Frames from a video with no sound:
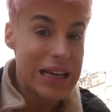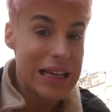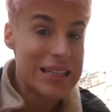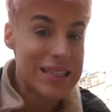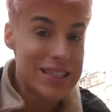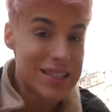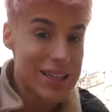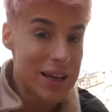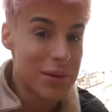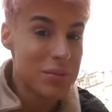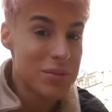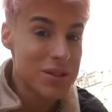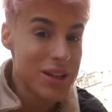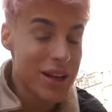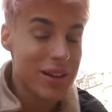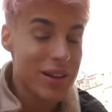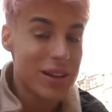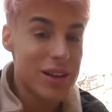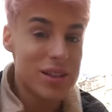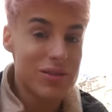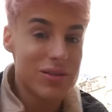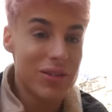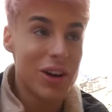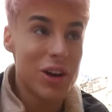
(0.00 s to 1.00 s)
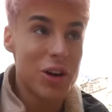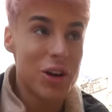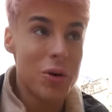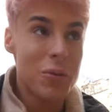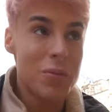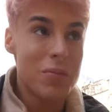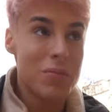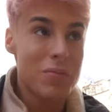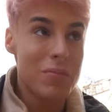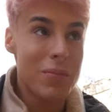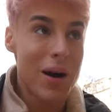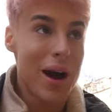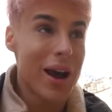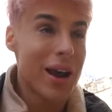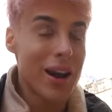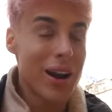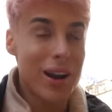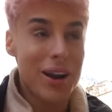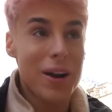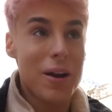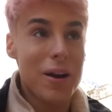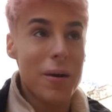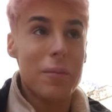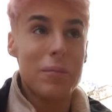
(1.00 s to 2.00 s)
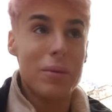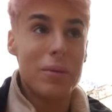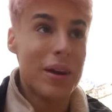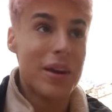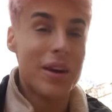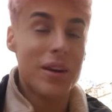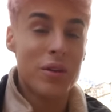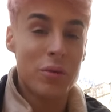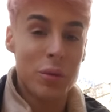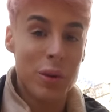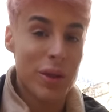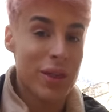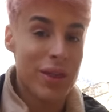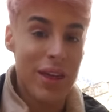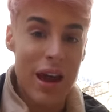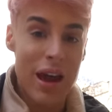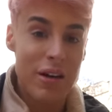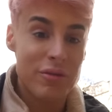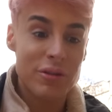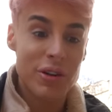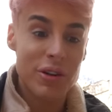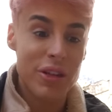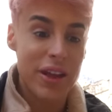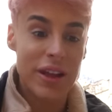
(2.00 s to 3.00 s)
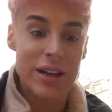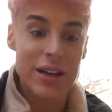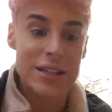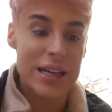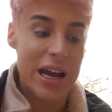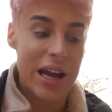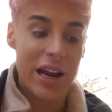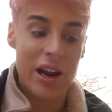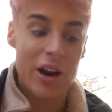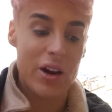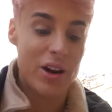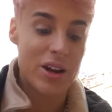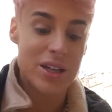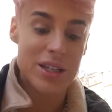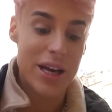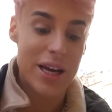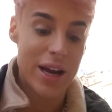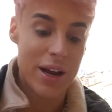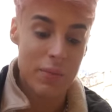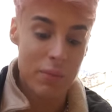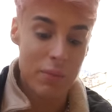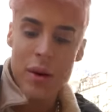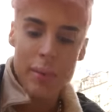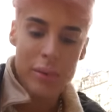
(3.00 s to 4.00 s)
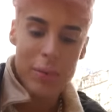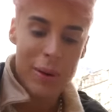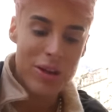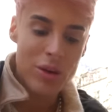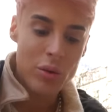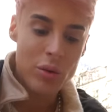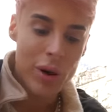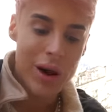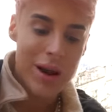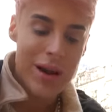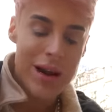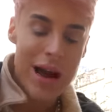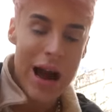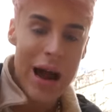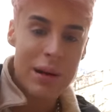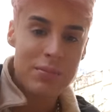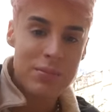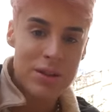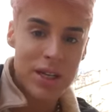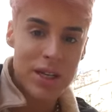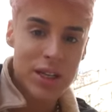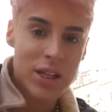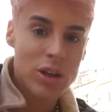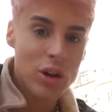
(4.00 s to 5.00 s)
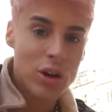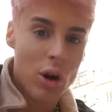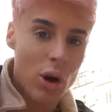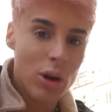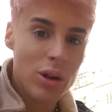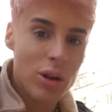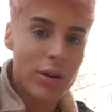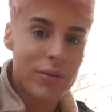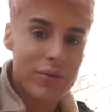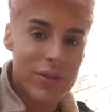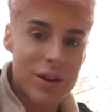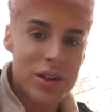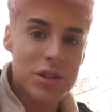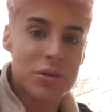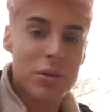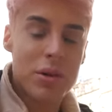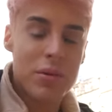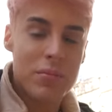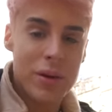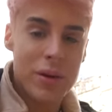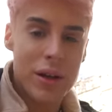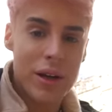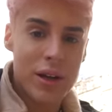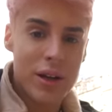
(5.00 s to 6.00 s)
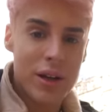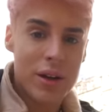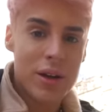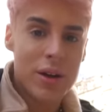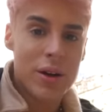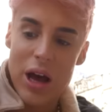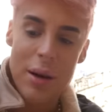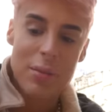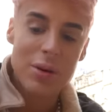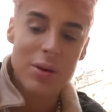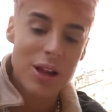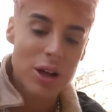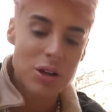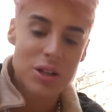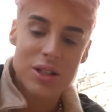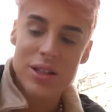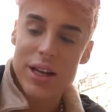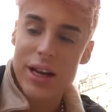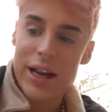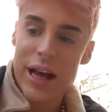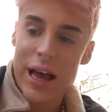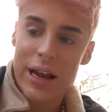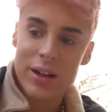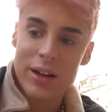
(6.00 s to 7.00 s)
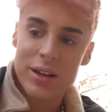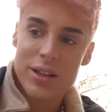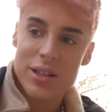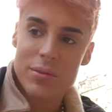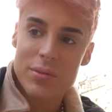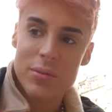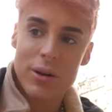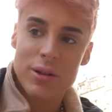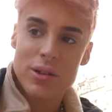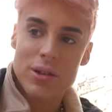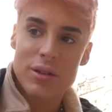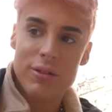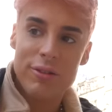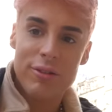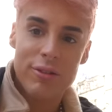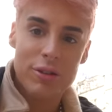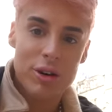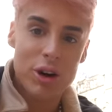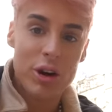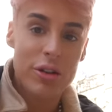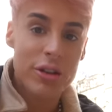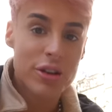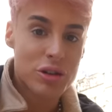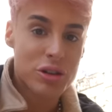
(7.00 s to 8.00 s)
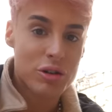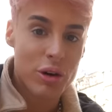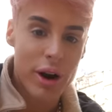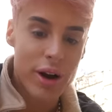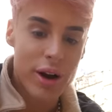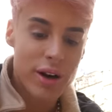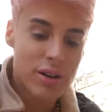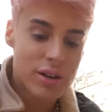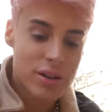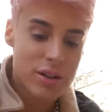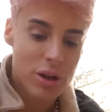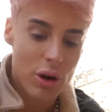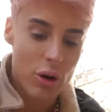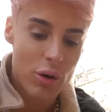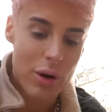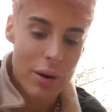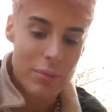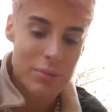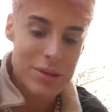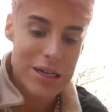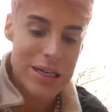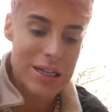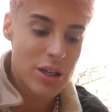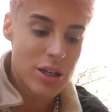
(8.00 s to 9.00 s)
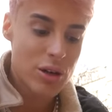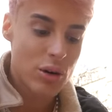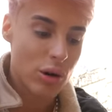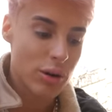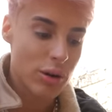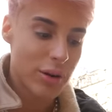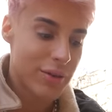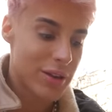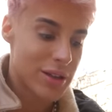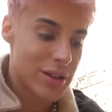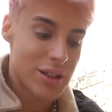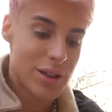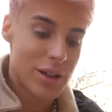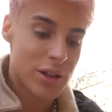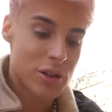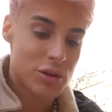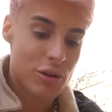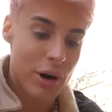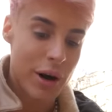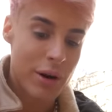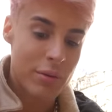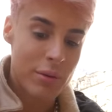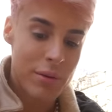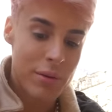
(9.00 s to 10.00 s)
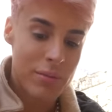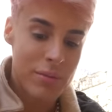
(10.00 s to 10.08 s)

it seems like this video might end up being with everything 10 out of 10. By the way, I'm taking all of this with me. I'm allowed to take endless amounts of food on the train, so I'm taking all of this in the train with